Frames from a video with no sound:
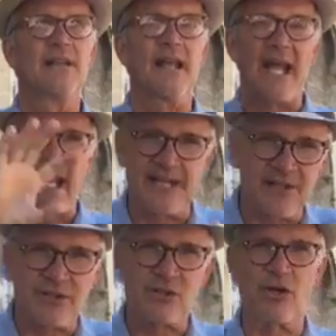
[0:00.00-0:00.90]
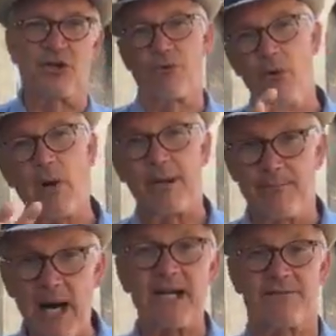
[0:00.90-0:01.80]
the head of the church. Well,
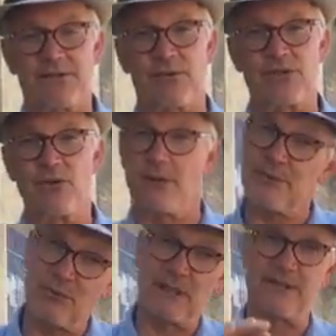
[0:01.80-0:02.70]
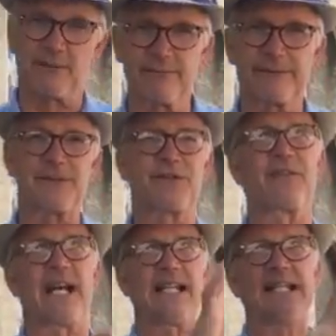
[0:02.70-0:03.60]
what Boniface was doing was really the reverse of
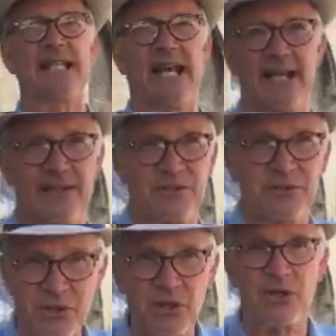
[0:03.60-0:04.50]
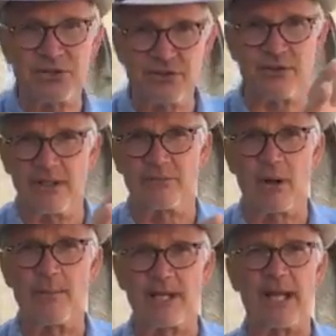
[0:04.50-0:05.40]
that. He's the head of the church in
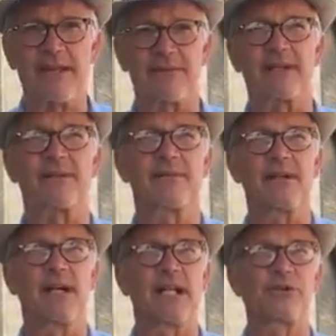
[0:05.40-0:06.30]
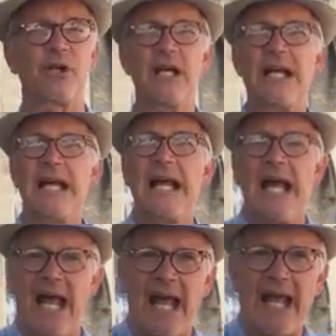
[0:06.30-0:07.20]
Roman Catholic theology,
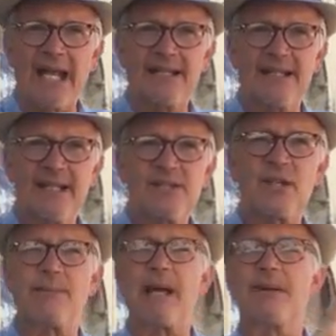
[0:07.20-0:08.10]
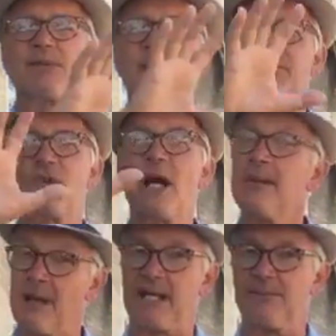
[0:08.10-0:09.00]
and he's going to try
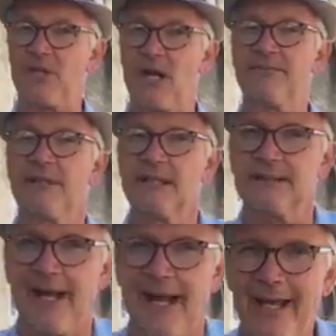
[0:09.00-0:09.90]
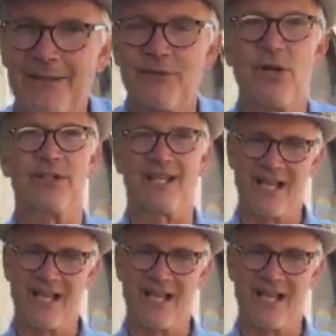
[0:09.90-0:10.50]
to make himself the head of all the